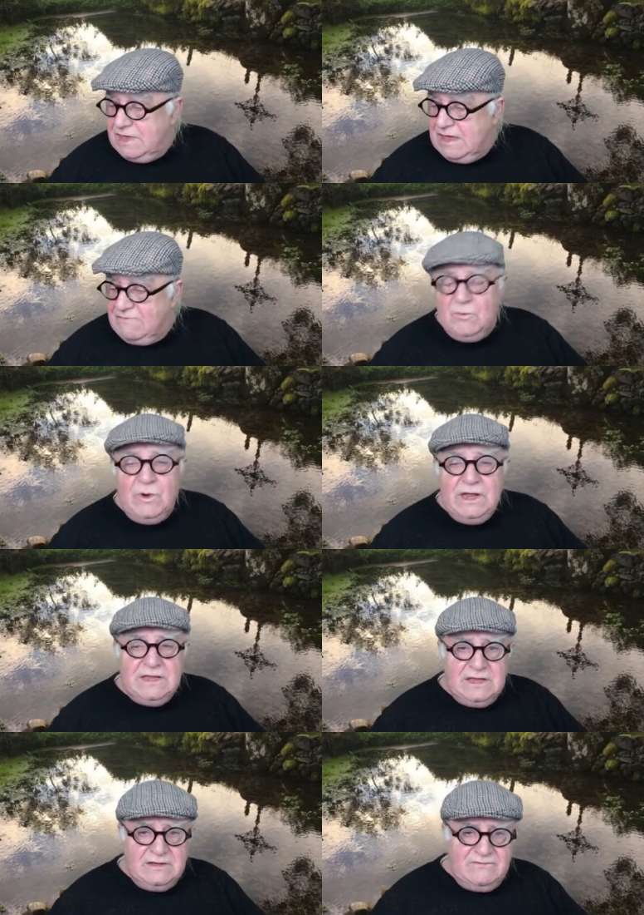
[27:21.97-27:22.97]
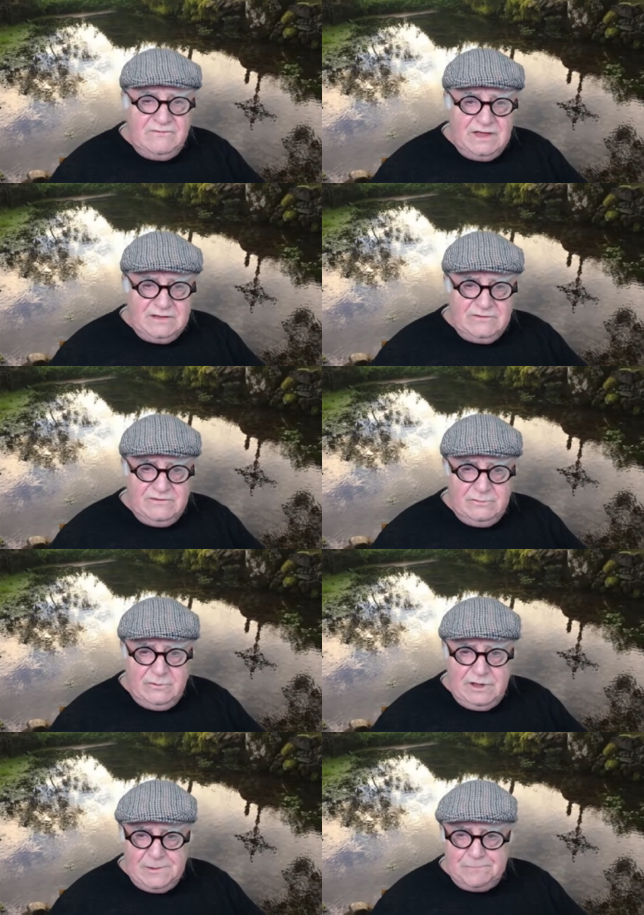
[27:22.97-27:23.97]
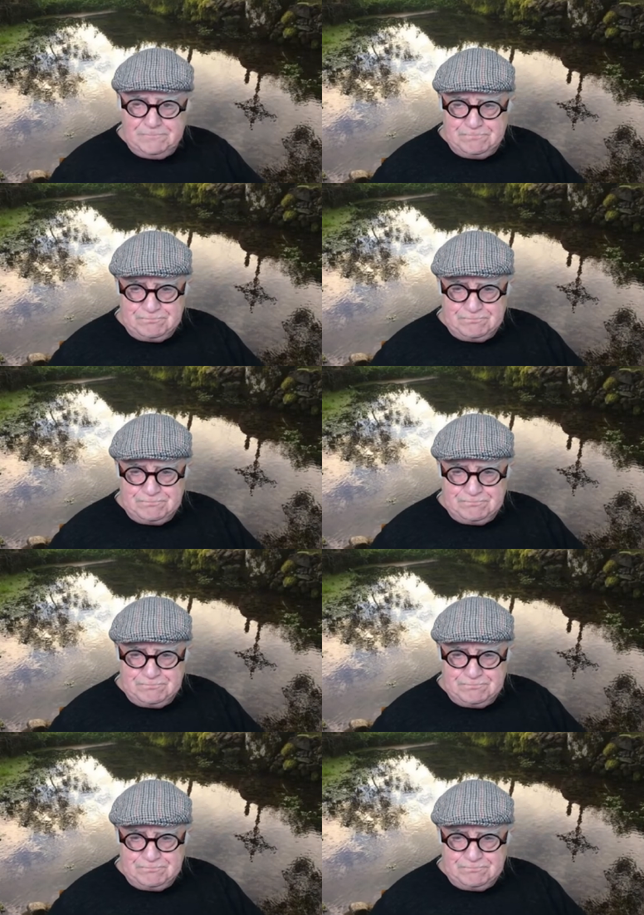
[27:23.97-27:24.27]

have a weakening effect as well.